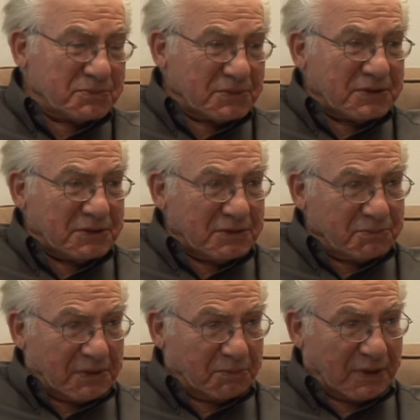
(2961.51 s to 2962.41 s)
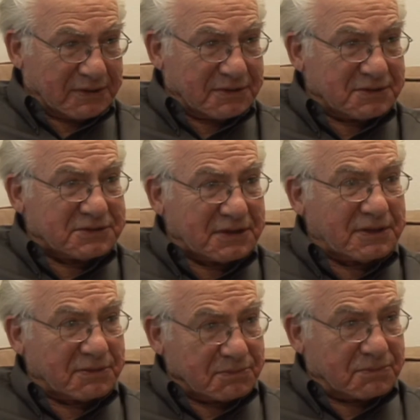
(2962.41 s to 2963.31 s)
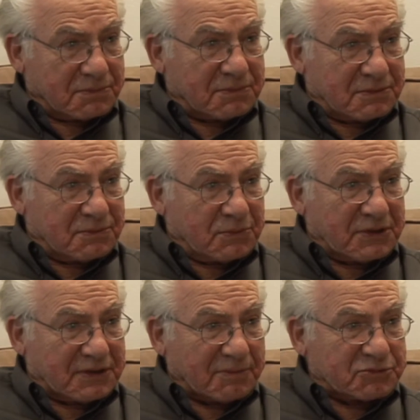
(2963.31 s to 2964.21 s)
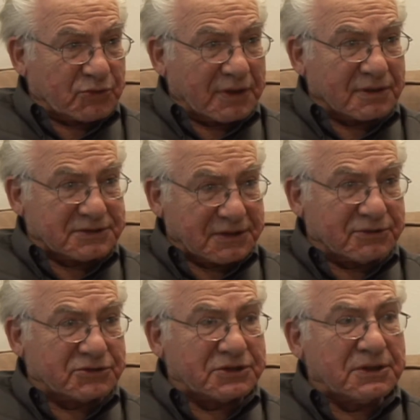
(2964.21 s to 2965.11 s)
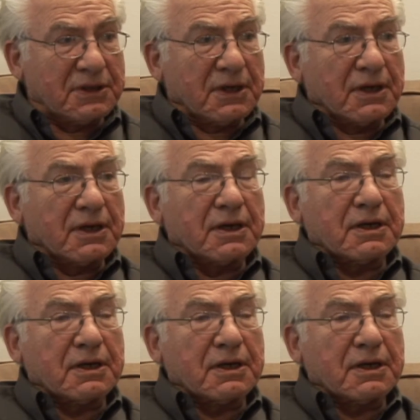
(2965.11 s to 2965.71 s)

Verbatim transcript: he, he wanted to see that we could demonstrate our mm. synergy. Yeah.